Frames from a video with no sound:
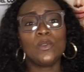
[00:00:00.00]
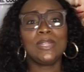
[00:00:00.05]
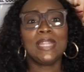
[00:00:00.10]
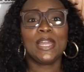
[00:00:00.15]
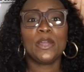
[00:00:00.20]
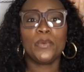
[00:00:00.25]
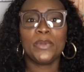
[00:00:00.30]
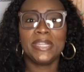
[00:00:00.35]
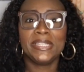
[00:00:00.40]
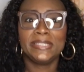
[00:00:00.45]

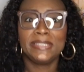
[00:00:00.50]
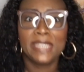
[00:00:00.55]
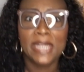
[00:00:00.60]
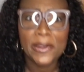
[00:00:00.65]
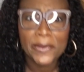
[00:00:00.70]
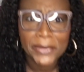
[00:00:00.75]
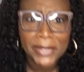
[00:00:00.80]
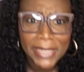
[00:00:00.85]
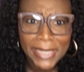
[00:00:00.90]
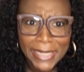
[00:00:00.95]
liquid is
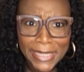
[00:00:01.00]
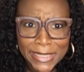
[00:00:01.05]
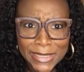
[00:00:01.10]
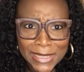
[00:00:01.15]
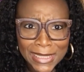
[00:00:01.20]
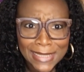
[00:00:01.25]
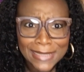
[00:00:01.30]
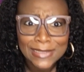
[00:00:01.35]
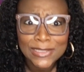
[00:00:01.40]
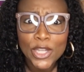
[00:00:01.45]
dirty.
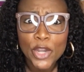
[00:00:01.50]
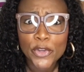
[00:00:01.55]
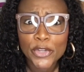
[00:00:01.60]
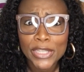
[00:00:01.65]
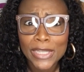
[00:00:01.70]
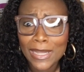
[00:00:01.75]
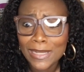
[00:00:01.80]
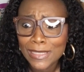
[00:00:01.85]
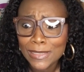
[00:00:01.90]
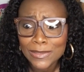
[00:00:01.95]
It's dirty,
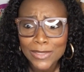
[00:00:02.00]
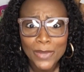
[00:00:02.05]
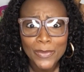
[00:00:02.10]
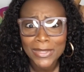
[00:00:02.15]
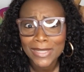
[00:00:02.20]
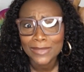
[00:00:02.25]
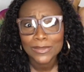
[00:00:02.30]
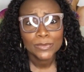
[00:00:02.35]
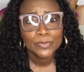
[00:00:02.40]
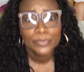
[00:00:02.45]
honey. Throw that.
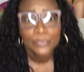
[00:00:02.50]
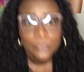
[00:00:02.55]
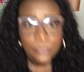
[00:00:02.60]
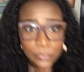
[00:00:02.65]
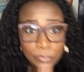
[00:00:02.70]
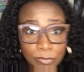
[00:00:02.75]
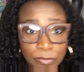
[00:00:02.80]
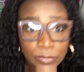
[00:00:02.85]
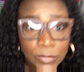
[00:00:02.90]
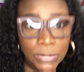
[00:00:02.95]

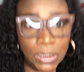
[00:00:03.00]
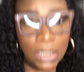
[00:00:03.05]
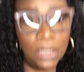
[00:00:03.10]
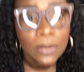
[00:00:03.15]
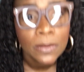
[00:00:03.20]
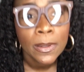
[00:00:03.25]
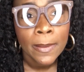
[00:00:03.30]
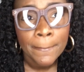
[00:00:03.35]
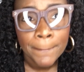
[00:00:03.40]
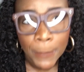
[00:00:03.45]

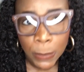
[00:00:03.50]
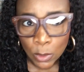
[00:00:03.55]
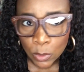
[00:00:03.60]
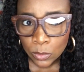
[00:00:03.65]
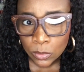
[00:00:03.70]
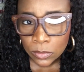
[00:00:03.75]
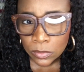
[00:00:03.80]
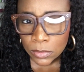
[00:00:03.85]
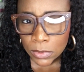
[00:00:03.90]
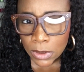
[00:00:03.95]
Boo.
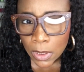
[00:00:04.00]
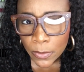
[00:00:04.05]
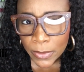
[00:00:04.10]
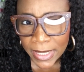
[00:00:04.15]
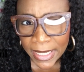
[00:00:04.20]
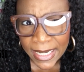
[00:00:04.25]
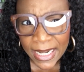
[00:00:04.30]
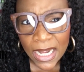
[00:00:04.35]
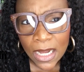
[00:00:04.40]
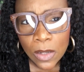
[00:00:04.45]
Throw that
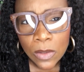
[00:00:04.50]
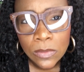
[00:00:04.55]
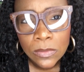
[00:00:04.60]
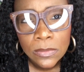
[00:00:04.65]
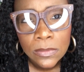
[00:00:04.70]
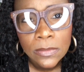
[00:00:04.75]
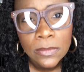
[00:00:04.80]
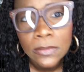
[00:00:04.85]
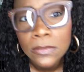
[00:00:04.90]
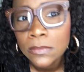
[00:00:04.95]
out.
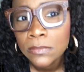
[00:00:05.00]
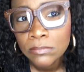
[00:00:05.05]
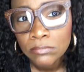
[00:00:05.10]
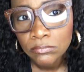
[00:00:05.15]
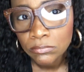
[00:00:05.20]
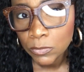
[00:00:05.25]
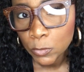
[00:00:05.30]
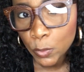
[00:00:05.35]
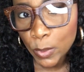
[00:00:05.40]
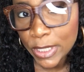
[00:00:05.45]

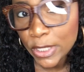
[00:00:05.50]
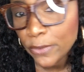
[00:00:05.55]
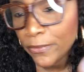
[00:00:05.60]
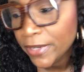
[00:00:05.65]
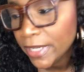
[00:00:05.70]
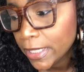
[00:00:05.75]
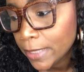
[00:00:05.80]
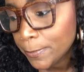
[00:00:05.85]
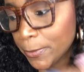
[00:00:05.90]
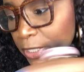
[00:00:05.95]
Right over
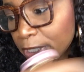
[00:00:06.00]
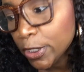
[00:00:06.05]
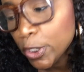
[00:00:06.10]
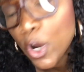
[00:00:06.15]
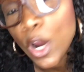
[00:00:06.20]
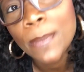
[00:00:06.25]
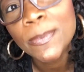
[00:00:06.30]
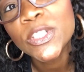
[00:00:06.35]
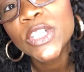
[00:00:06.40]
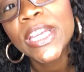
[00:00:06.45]
there. Put in the
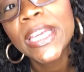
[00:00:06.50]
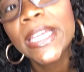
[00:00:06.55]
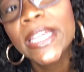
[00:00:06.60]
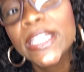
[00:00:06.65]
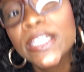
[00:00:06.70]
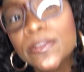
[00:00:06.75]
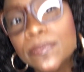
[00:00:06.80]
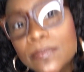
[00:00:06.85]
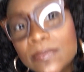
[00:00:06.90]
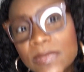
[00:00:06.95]
garbage can.
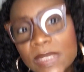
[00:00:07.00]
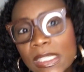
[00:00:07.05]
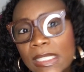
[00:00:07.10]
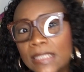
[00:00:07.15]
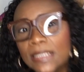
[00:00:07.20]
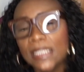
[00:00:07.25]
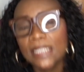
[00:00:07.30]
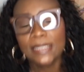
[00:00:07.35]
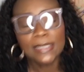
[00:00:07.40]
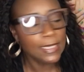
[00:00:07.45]
It's
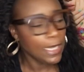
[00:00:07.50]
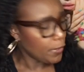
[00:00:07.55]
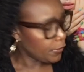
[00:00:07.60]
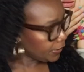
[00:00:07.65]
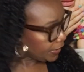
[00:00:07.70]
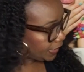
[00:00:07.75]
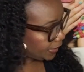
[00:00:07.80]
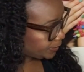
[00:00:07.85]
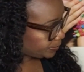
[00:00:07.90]
dirty.